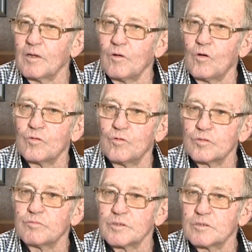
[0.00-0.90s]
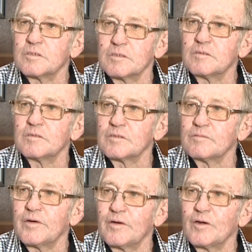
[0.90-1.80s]
long course was
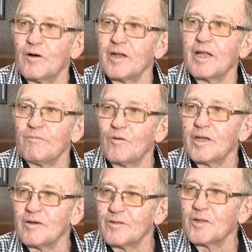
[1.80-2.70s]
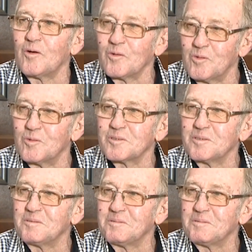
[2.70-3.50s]
I love riding on the long course.